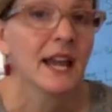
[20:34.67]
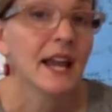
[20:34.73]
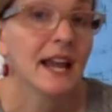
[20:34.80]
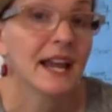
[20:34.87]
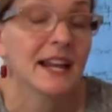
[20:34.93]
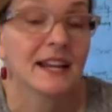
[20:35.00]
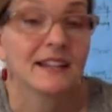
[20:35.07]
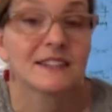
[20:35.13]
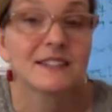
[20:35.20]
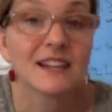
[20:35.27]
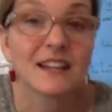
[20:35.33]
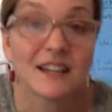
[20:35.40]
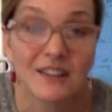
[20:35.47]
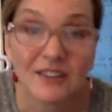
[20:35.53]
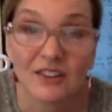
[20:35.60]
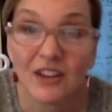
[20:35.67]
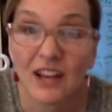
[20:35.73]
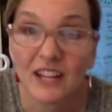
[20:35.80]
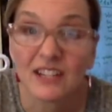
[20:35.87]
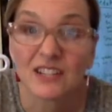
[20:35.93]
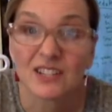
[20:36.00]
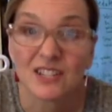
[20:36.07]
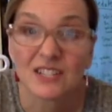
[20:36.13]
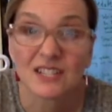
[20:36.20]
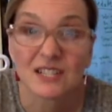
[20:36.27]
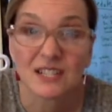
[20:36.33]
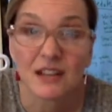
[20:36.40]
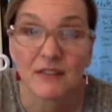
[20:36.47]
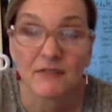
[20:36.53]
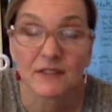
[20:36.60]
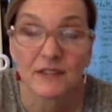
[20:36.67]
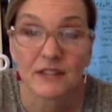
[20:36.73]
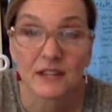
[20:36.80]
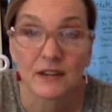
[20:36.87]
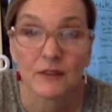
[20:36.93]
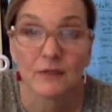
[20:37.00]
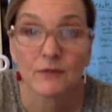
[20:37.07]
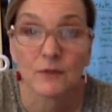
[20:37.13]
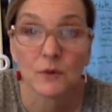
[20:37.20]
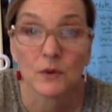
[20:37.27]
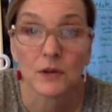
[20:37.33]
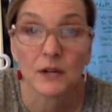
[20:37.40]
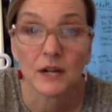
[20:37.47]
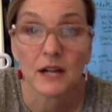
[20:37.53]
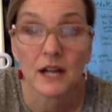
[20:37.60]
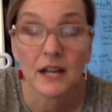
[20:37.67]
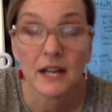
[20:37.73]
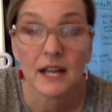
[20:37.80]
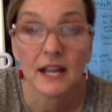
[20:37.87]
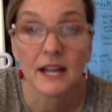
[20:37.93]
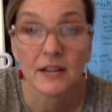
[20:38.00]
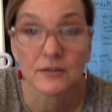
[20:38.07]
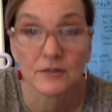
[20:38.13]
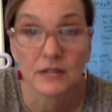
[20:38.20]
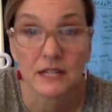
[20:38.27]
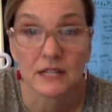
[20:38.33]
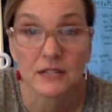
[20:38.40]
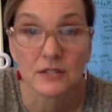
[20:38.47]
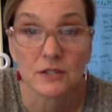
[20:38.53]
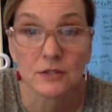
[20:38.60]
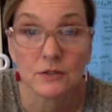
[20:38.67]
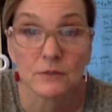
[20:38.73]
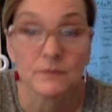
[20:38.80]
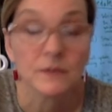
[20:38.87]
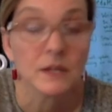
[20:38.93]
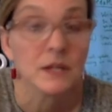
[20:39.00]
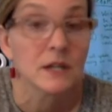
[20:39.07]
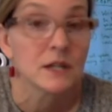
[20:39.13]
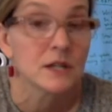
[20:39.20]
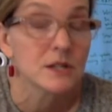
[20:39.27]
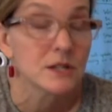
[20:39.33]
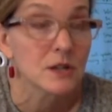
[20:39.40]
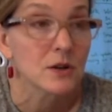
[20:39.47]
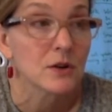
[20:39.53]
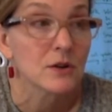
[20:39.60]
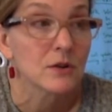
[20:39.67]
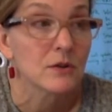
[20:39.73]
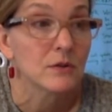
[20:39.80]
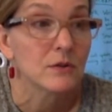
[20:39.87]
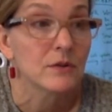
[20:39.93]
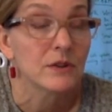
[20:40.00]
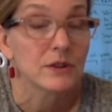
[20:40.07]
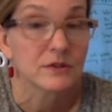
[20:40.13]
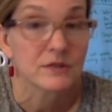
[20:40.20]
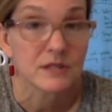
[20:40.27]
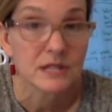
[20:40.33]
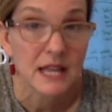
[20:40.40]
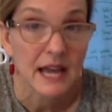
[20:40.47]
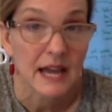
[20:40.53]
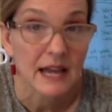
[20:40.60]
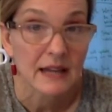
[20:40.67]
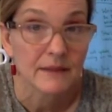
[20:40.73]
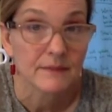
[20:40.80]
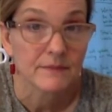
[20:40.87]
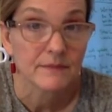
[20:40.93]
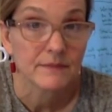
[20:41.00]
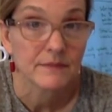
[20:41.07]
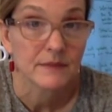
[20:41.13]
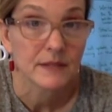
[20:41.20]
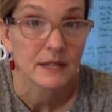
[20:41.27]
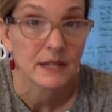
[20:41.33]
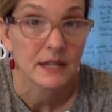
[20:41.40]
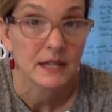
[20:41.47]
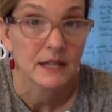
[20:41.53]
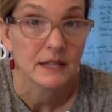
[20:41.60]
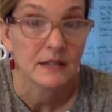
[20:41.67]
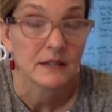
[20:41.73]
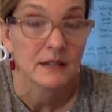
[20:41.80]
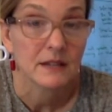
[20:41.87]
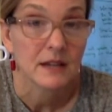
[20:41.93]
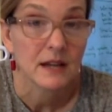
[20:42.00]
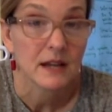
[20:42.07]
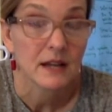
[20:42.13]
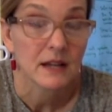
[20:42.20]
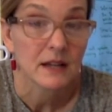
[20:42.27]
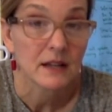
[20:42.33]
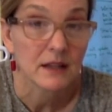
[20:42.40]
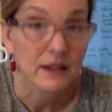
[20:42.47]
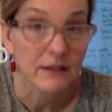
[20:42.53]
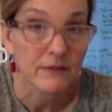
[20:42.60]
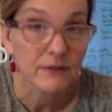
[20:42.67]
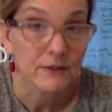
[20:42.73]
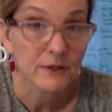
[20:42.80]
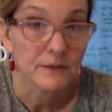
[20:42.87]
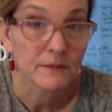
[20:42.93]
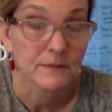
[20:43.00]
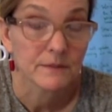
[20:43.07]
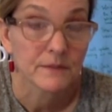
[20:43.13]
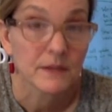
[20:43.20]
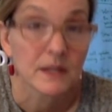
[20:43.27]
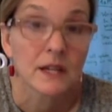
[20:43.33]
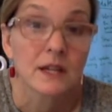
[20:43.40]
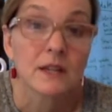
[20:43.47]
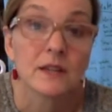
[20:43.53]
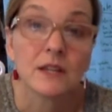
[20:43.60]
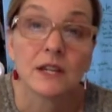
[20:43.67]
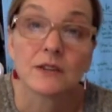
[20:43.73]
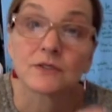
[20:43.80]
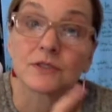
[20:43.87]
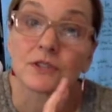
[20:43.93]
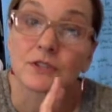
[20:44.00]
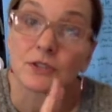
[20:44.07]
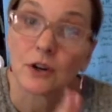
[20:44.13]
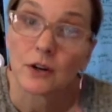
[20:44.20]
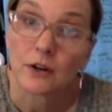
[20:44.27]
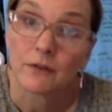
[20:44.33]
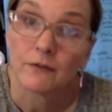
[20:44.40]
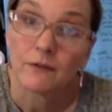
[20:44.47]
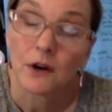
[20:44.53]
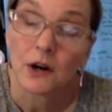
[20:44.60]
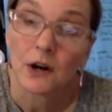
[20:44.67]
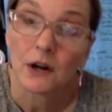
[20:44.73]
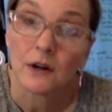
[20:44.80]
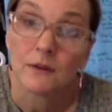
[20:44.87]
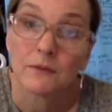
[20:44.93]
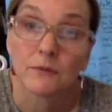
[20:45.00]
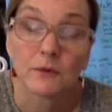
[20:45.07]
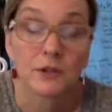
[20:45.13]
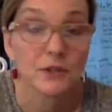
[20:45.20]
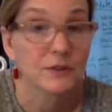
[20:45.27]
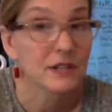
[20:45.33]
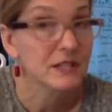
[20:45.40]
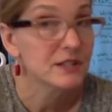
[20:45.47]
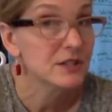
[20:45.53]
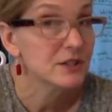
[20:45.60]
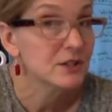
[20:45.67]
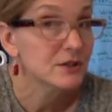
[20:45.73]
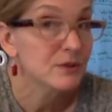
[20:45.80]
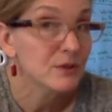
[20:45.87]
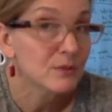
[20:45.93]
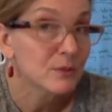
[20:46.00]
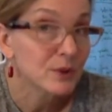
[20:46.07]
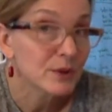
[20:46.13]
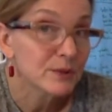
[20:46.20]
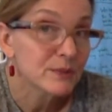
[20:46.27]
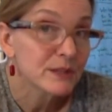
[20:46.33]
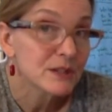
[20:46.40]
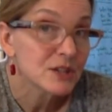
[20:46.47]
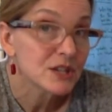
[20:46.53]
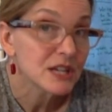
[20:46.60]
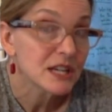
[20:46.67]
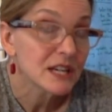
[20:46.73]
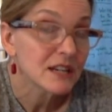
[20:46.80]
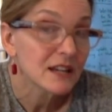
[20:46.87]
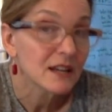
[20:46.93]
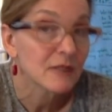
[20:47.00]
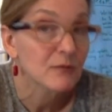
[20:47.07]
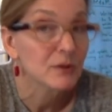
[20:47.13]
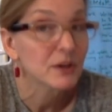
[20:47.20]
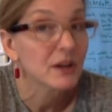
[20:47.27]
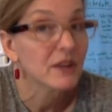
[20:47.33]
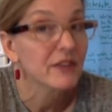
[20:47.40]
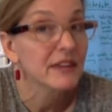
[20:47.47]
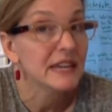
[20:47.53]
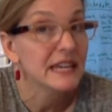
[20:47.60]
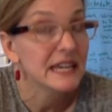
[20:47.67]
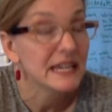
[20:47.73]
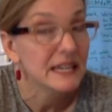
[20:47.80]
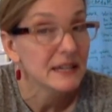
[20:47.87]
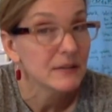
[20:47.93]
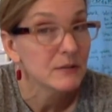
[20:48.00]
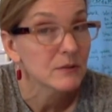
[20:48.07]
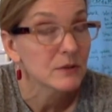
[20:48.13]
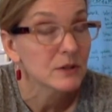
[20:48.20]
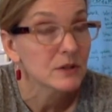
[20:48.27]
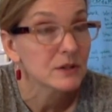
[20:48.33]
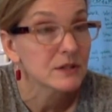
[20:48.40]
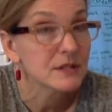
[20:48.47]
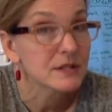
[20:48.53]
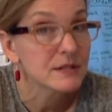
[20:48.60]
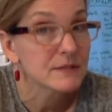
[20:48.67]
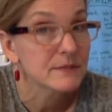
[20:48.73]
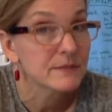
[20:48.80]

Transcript: And a lot of good stuff in there for handwriting too. So there's that in Clever. There's Starfall, where you get to do the word machine and work on the I words.